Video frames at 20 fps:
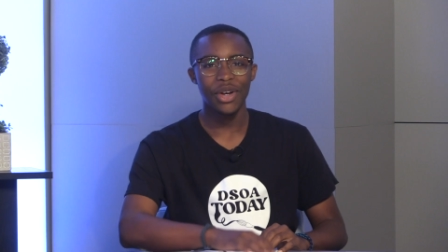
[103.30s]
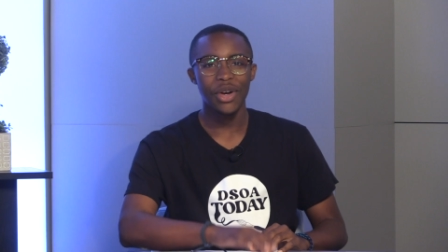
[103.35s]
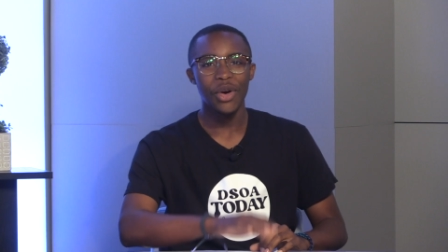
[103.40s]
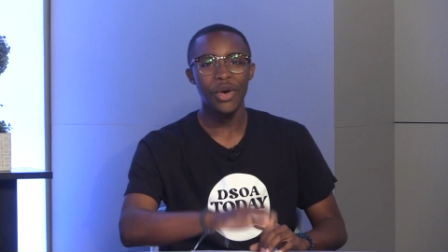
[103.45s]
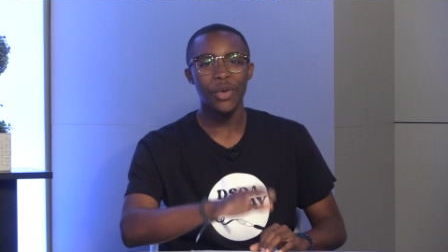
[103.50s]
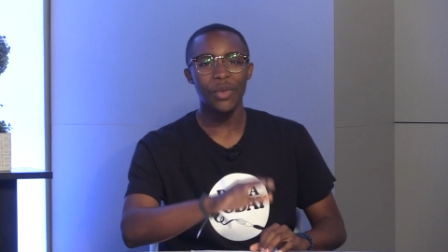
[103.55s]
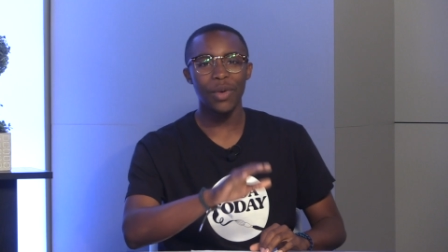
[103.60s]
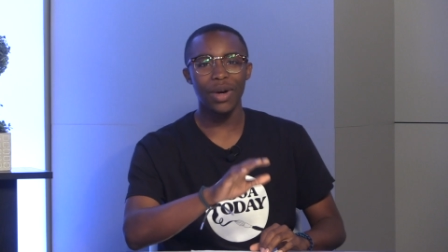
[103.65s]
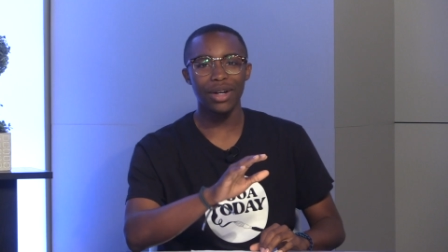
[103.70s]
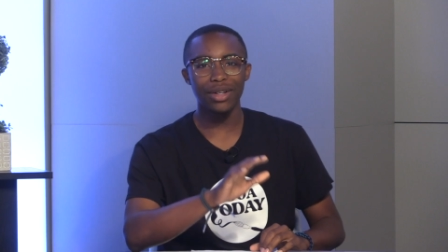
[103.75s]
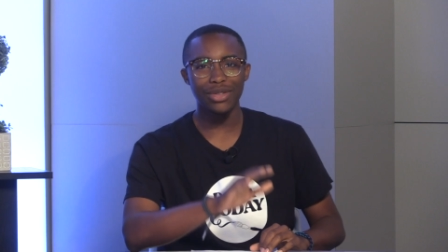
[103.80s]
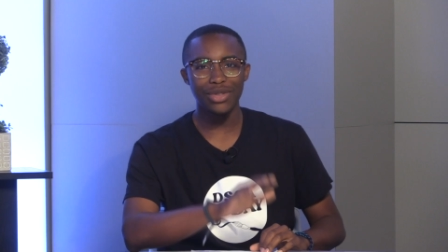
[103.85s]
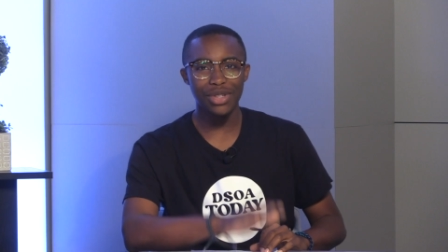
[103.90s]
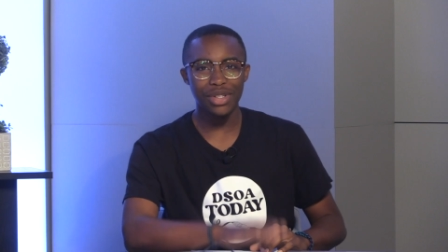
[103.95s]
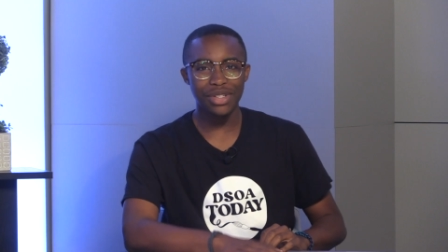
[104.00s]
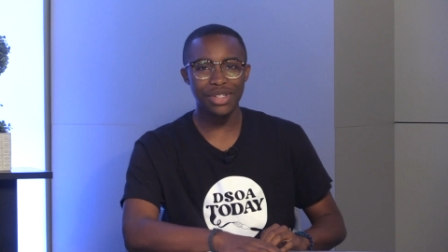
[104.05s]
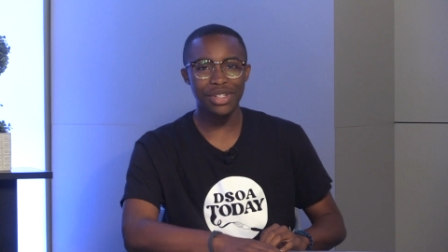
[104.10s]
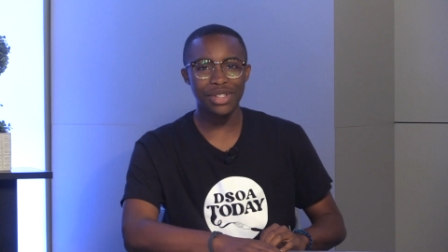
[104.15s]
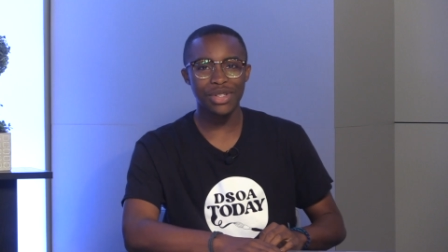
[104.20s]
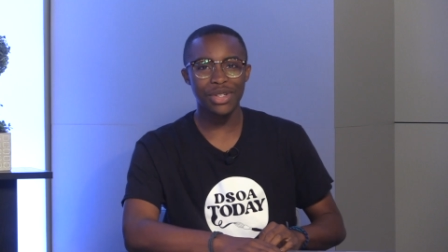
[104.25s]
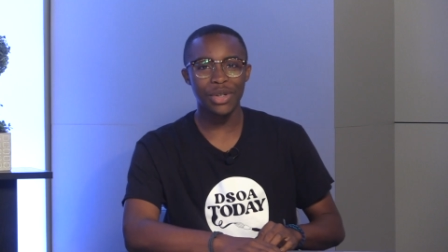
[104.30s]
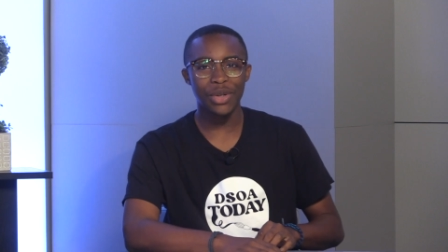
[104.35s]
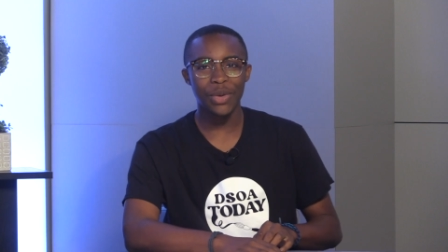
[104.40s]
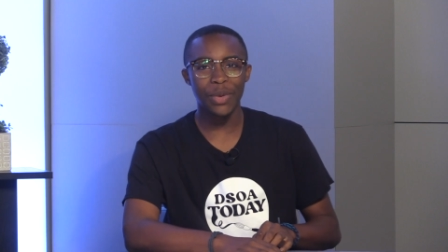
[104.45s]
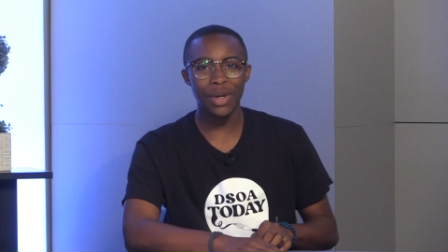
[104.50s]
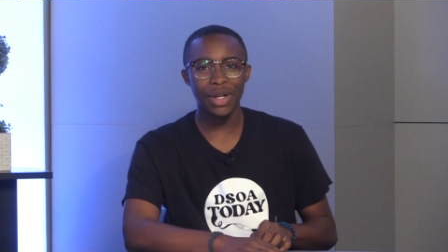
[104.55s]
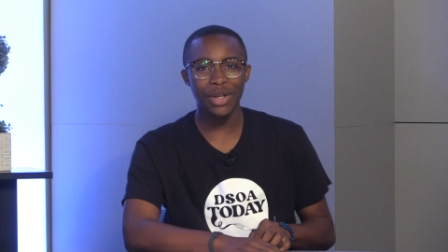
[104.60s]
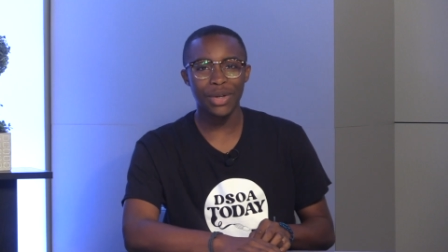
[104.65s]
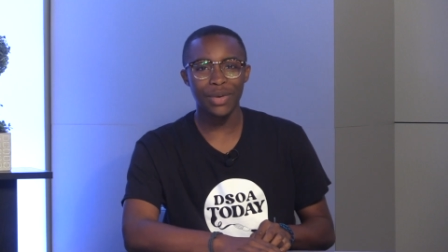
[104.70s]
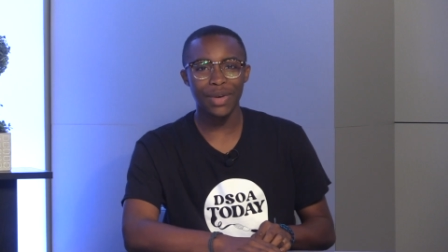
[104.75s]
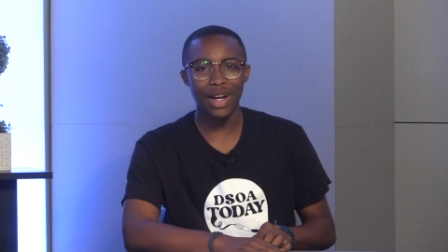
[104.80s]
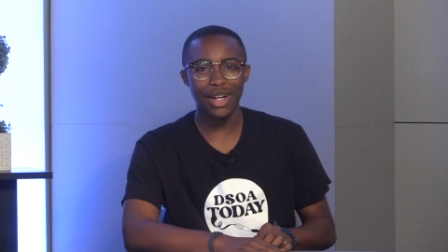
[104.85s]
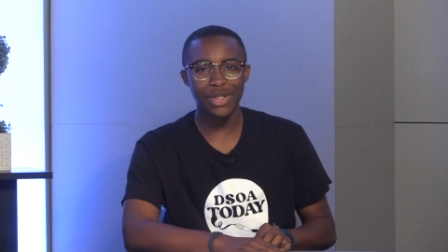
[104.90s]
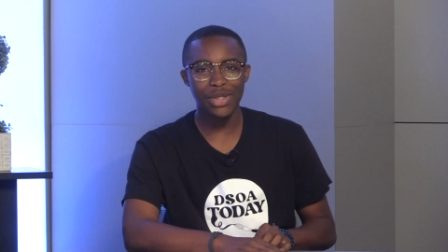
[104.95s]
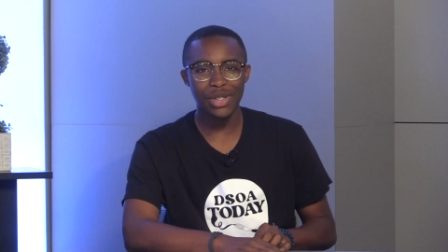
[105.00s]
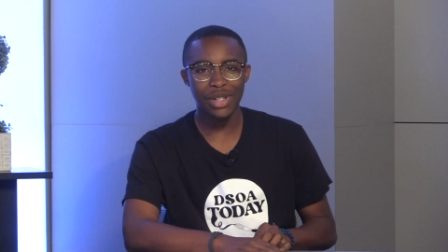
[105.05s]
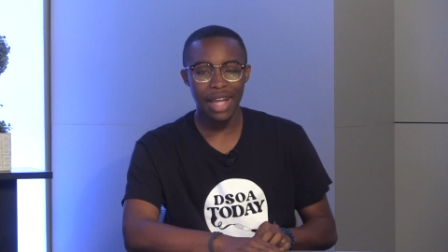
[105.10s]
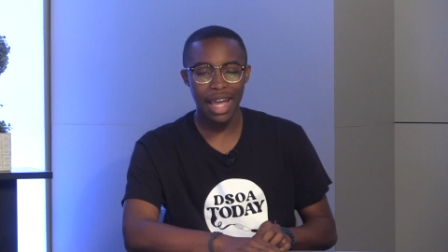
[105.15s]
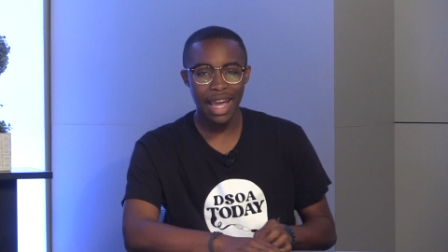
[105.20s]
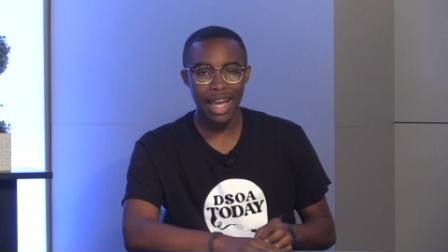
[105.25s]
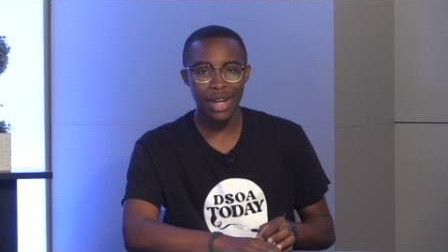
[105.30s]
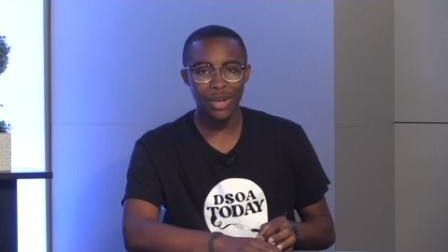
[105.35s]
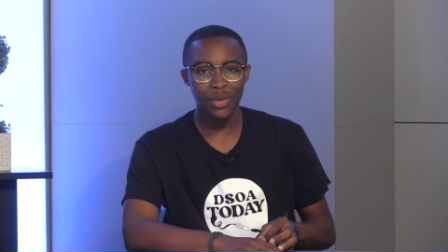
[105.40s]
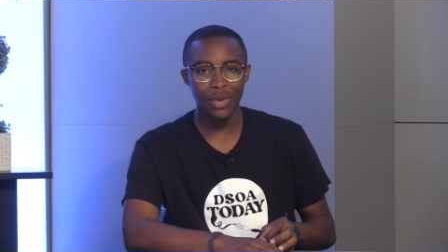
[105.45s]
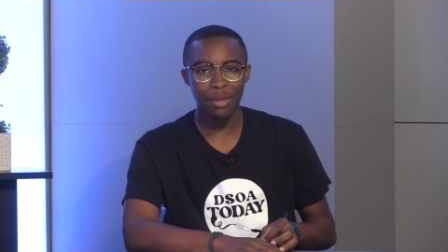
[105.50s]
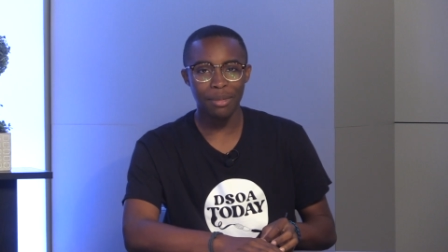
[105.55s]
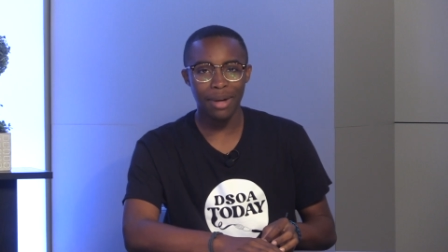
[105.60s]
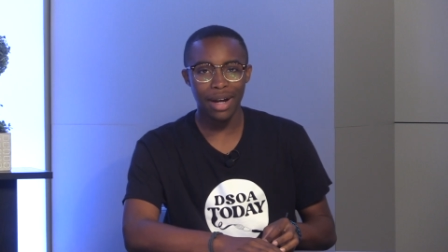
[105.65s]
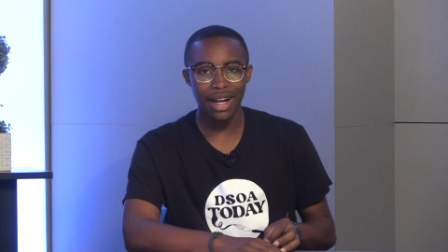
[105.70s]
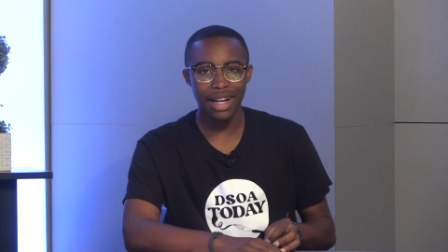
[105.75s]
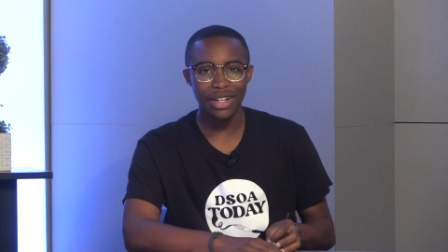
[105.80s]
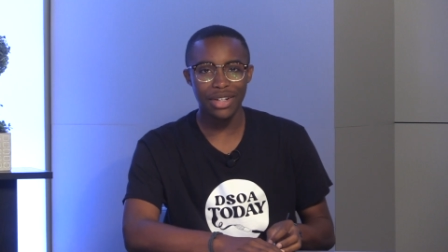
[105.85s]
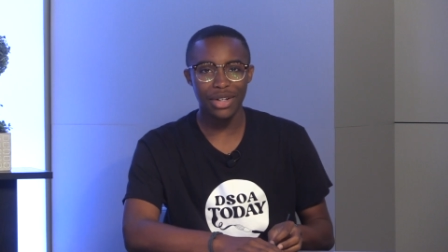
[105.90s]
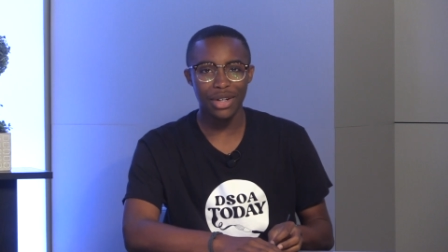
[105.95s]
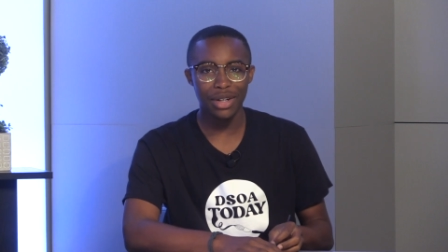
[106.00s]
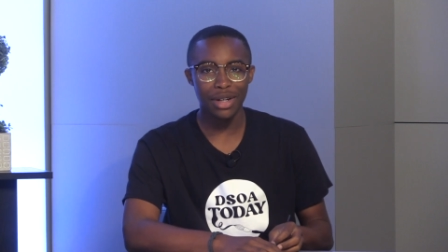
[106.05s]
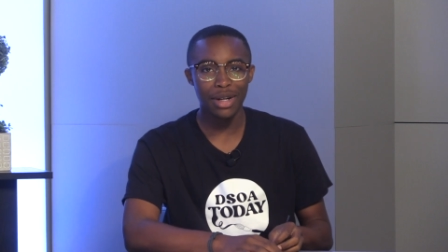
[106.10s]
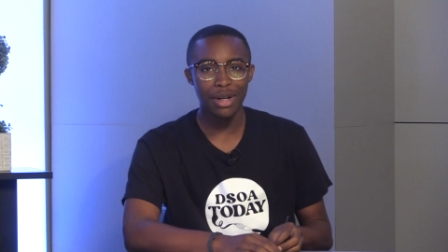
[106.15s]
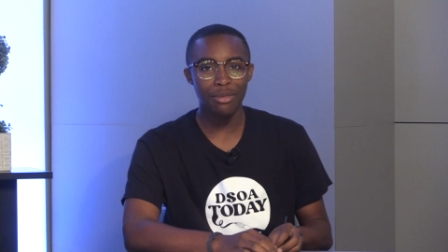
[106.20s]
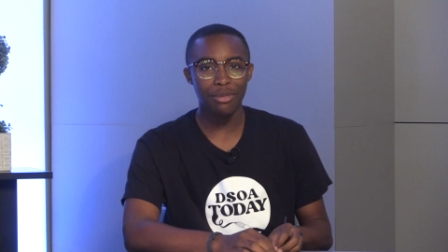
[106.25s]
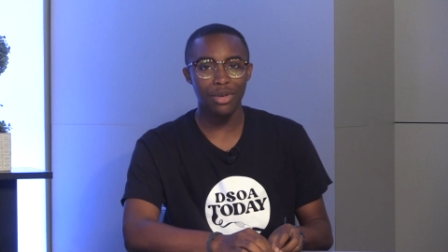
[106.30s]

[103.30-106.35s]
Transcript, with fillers: Well, just as a quick correction and reminder,